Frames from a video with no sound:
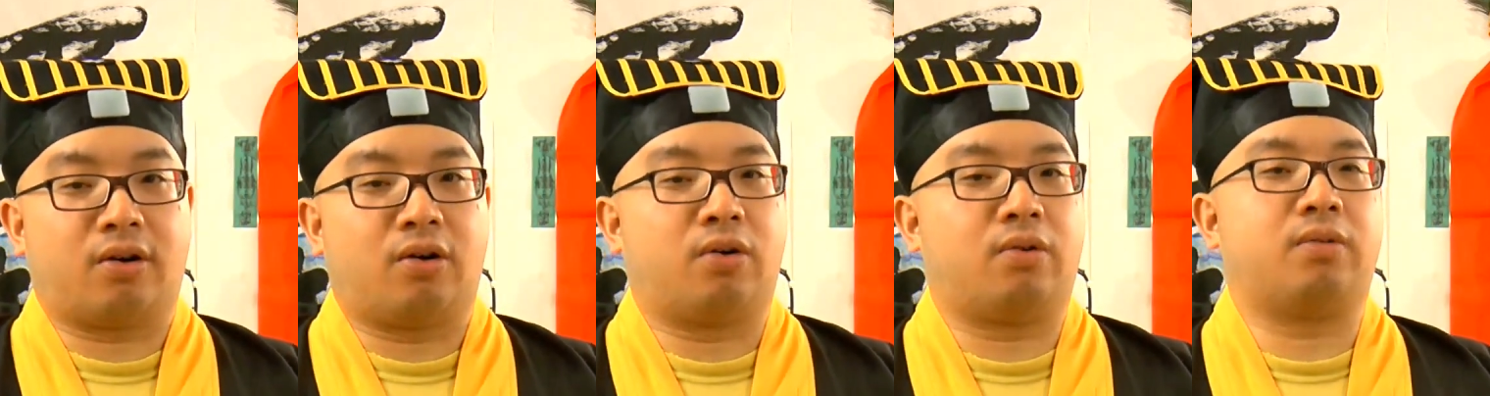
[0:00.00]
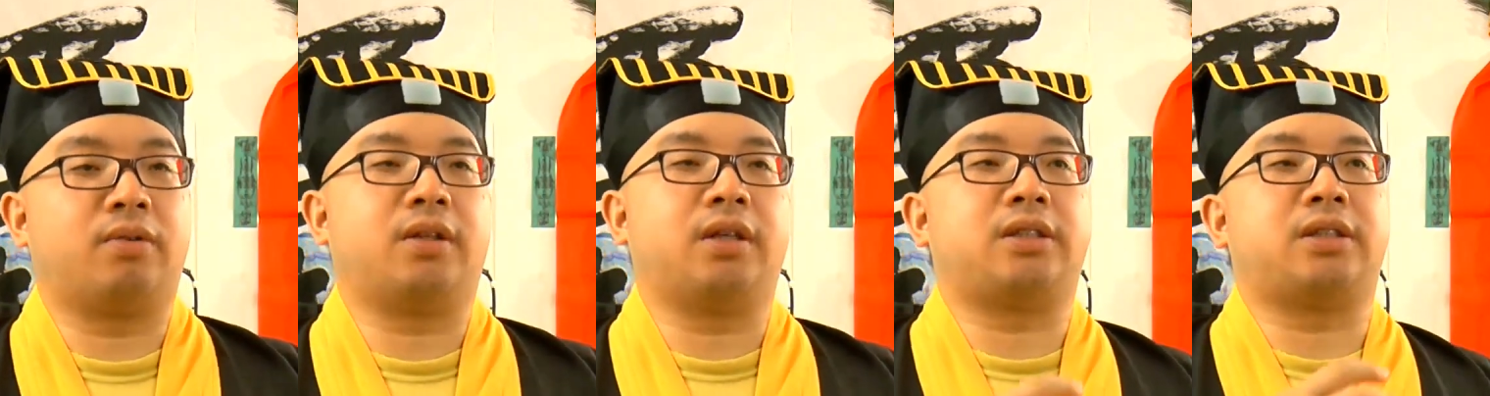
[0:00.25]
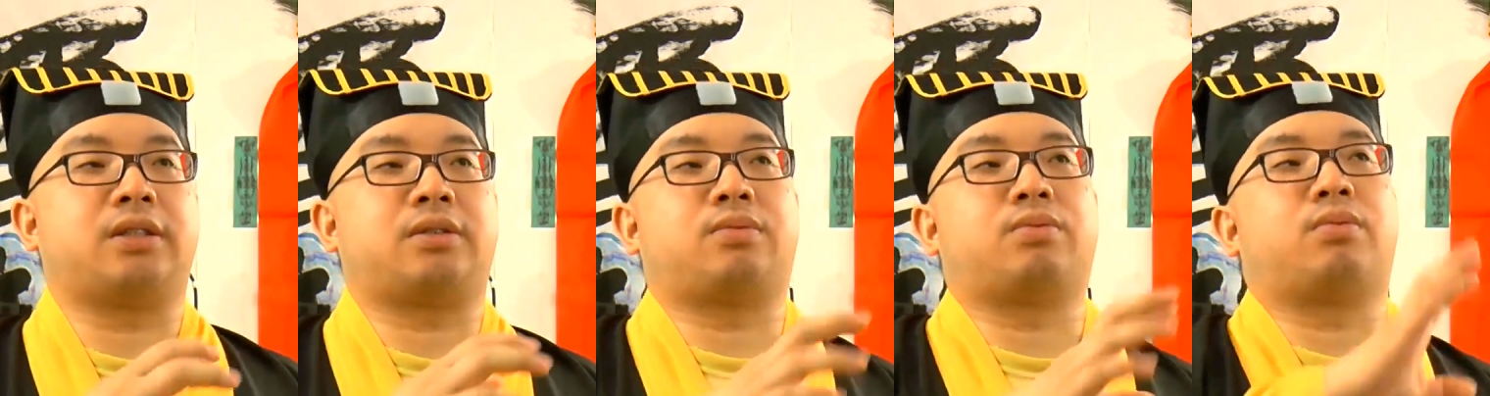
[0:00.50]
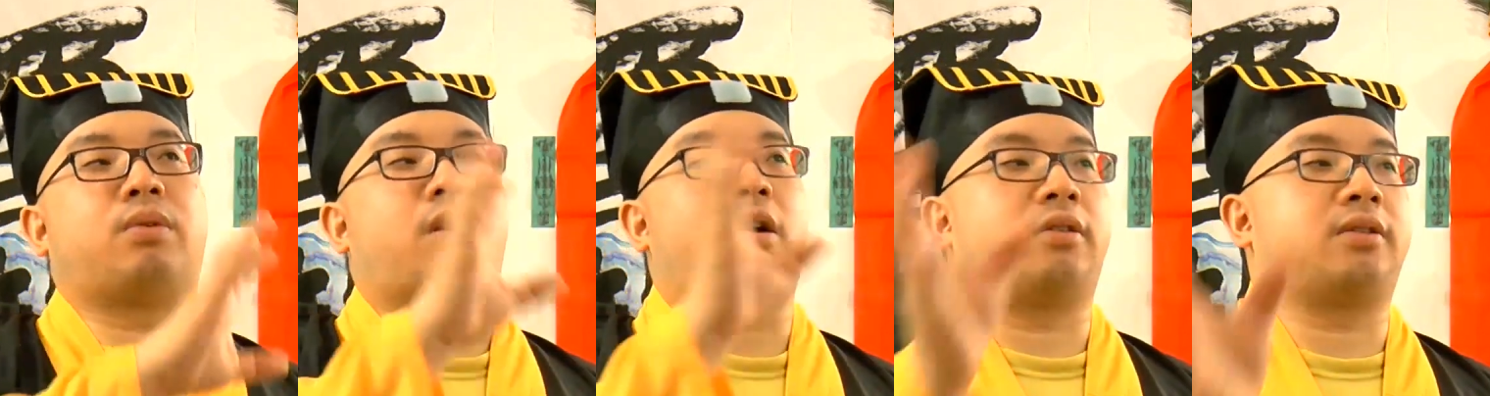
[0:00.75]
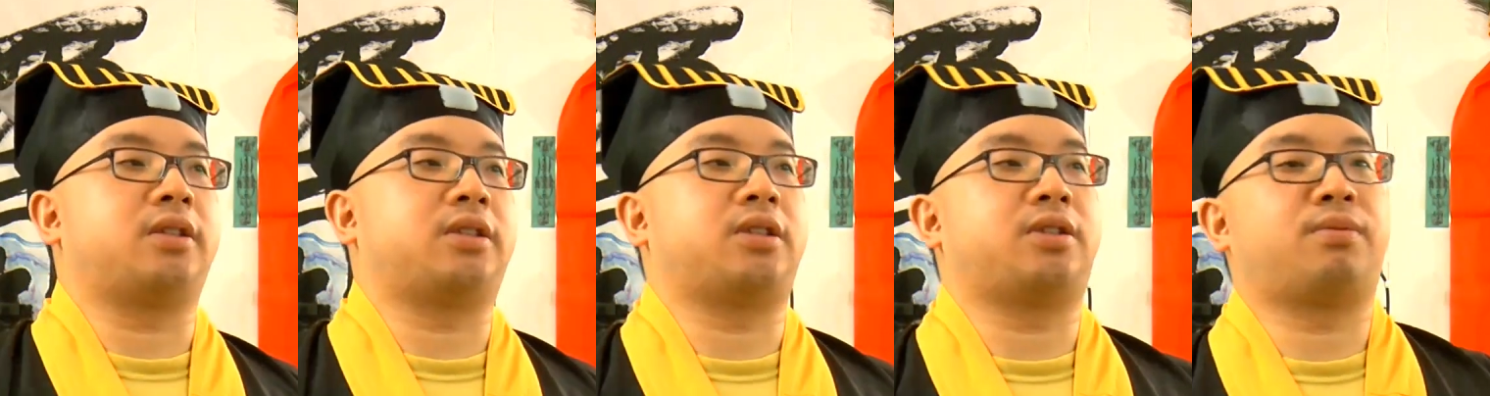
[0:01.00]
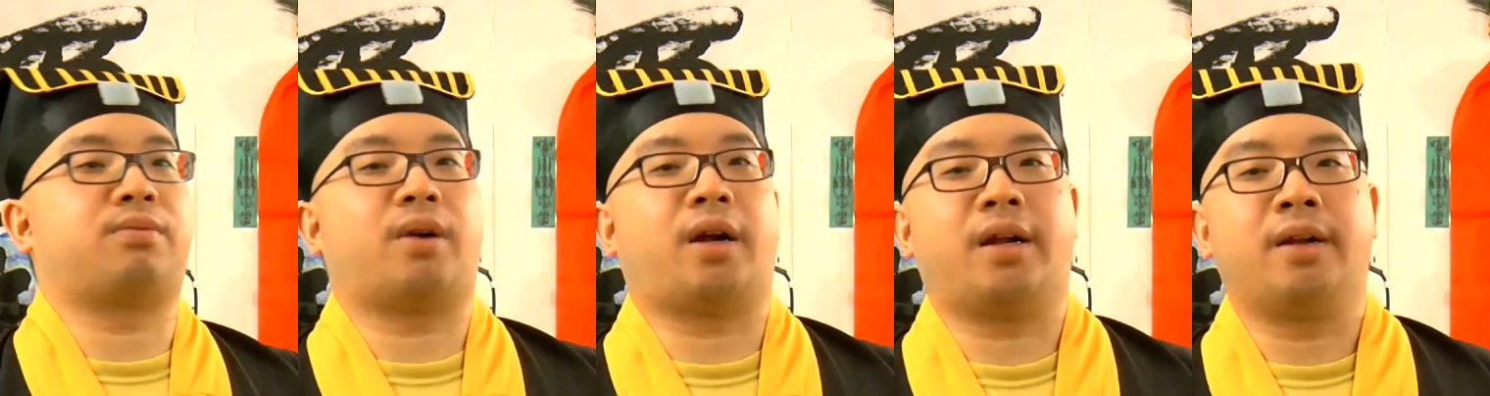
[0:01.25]
oh, this is wrong,
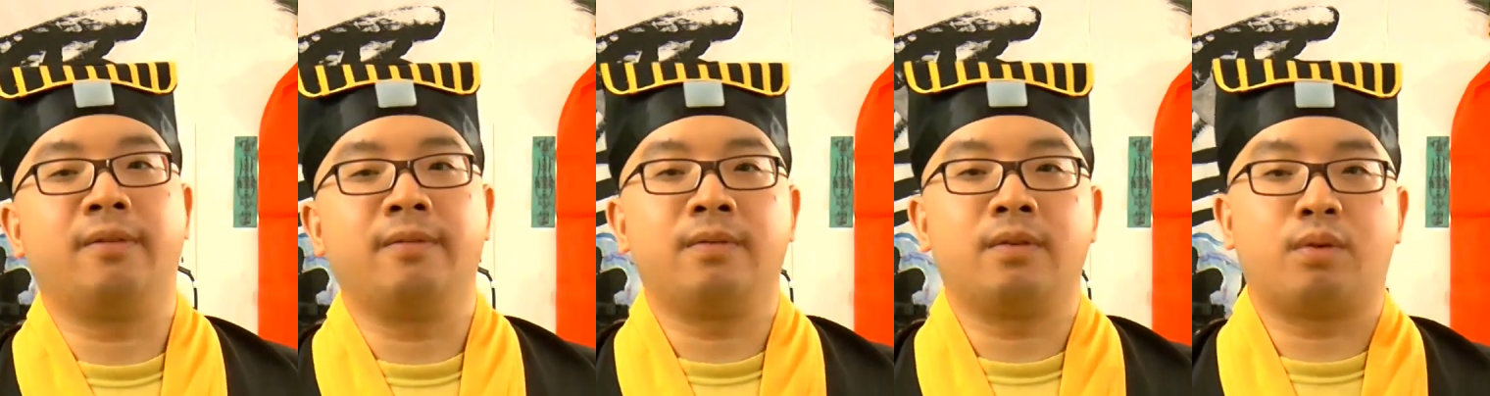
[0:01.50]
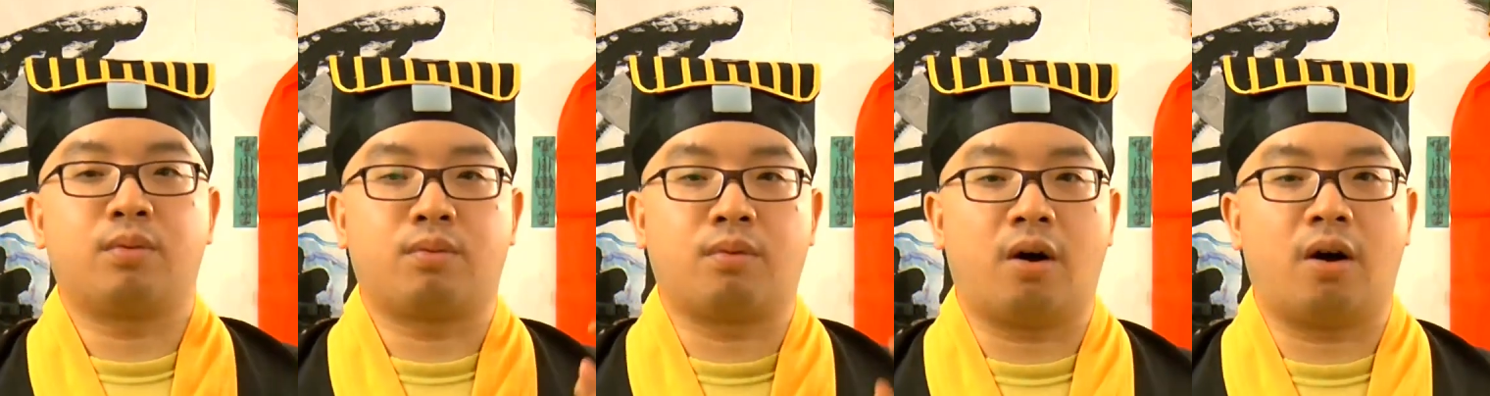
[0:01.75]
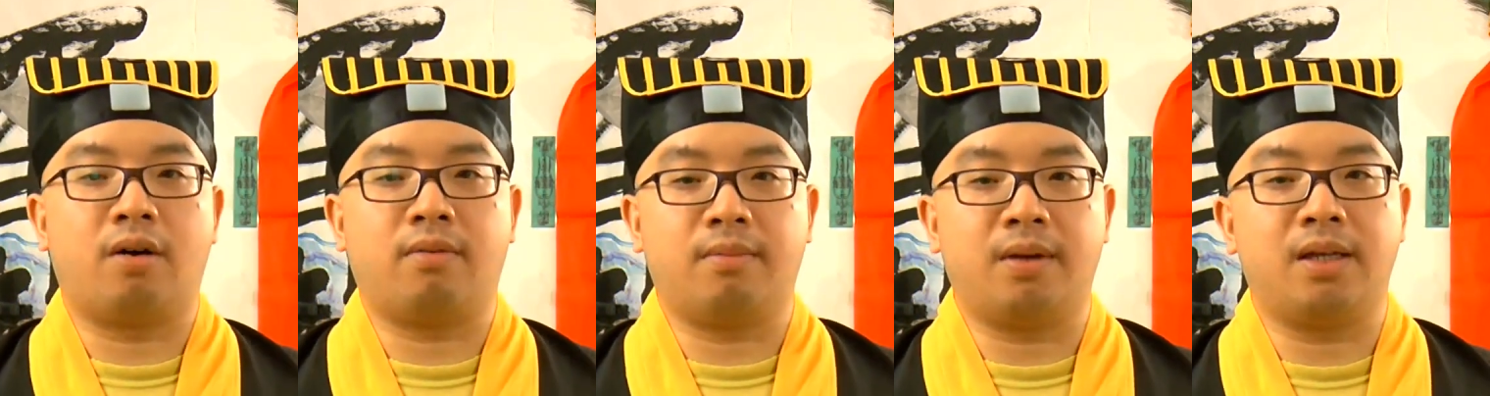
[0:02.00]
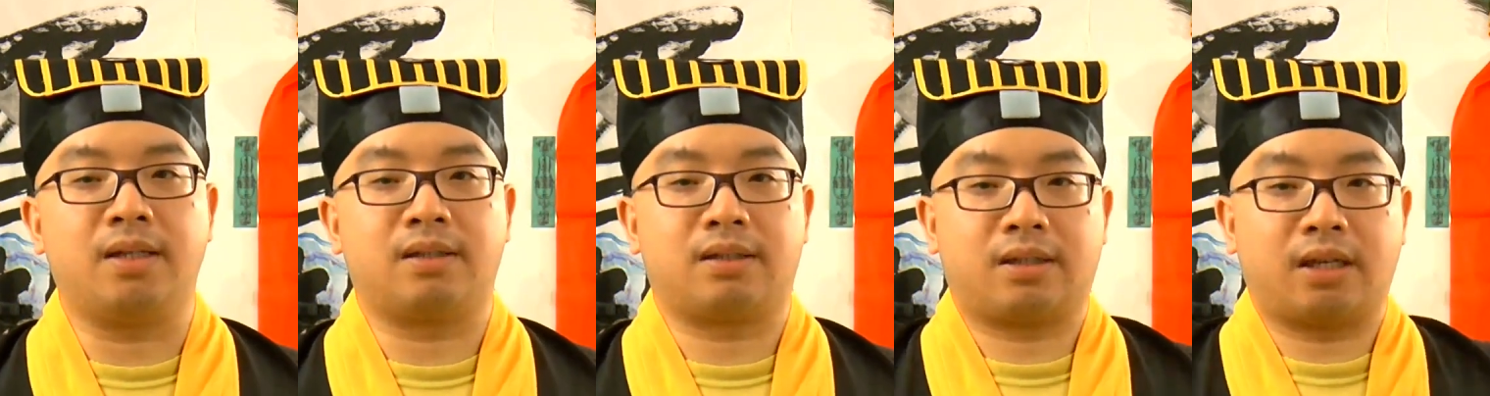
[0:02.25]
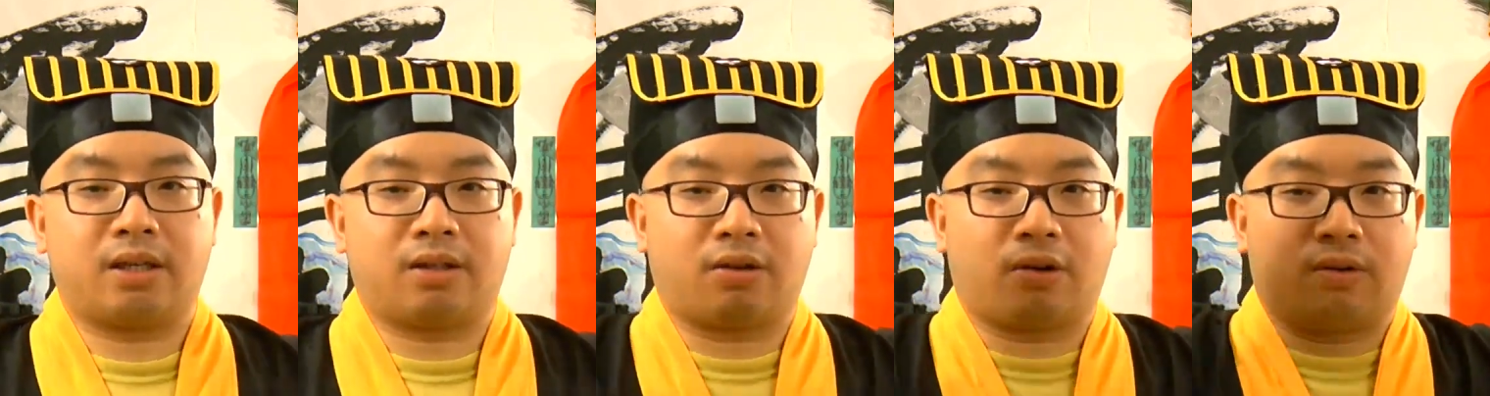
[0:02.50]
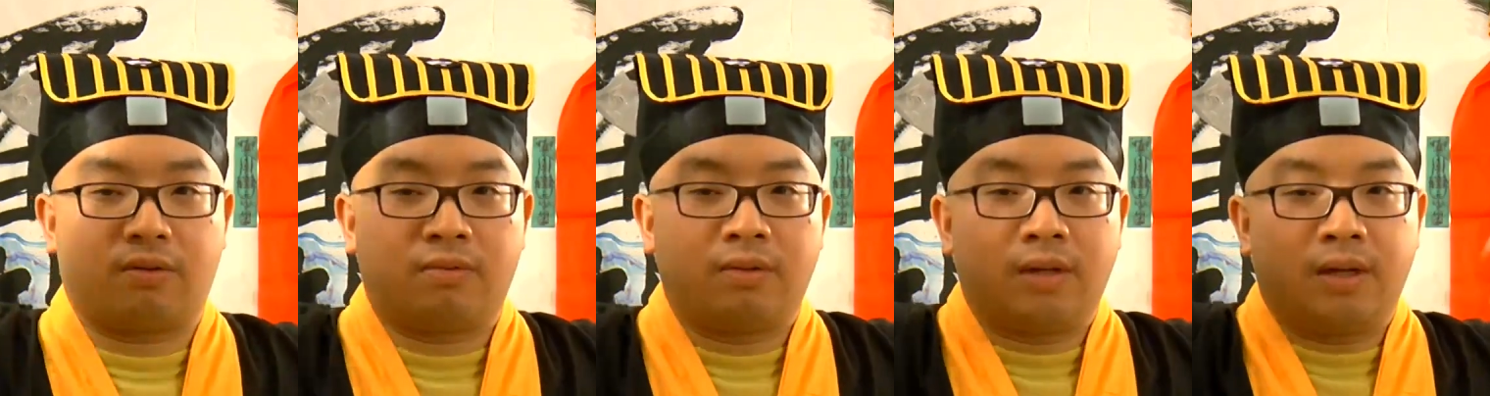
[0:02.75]
this is right. Wrong means they
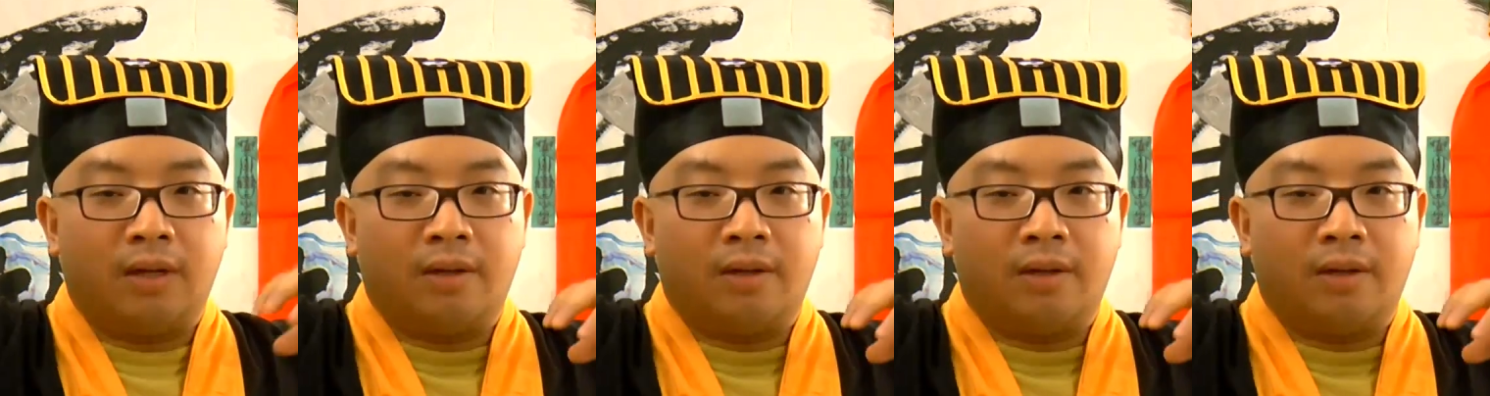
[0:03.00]
don't